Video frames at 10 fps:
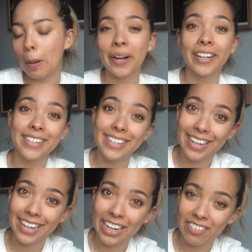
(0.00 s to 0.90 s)
my idea
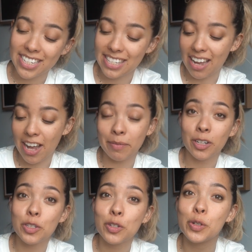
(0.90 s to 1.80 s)
here is that I'm
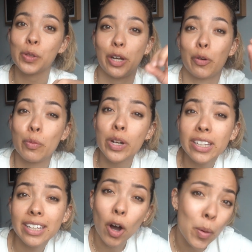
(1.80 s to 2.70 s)
going to do like a
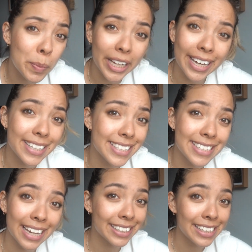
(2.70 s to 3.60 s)
really complicated
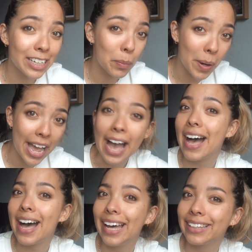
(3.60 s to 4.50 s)
technique on my
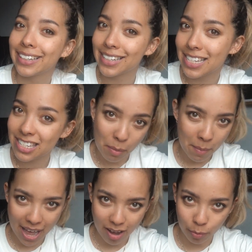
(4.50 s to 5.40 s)
hair and like
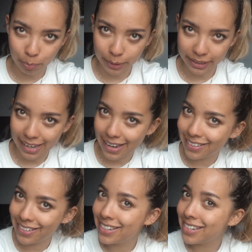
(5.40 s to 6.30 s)
somehow
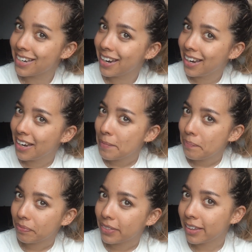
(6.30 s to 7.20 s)
blend
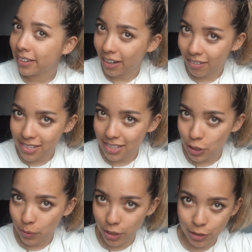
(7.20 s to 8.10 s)
the current
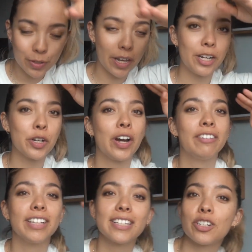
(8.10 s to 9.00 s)
situation so that I don't
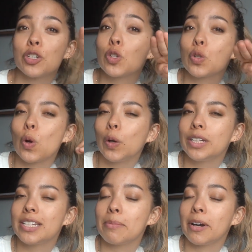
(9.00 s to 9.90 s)
have like such a
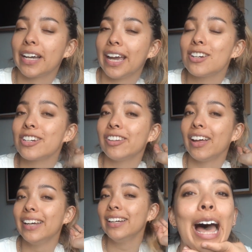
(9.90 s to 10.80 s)
strong demarcation
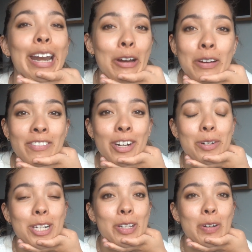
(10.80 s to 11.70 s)
line. I don't even know
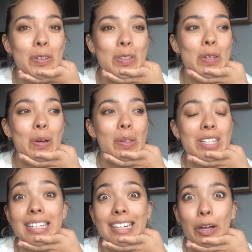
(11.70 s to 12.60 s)
what it's called, so this
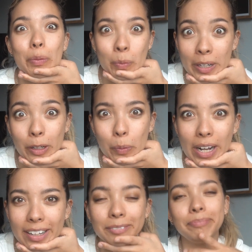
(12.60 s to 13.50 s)
is gonna go real
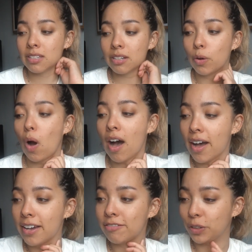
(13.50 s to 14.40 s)
well. So
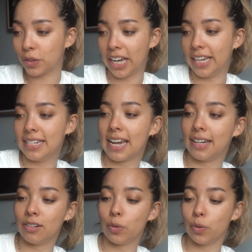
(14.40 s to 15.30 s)
I've gone ahead
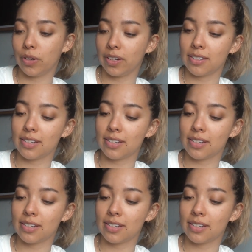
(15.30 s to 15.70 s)
and ordered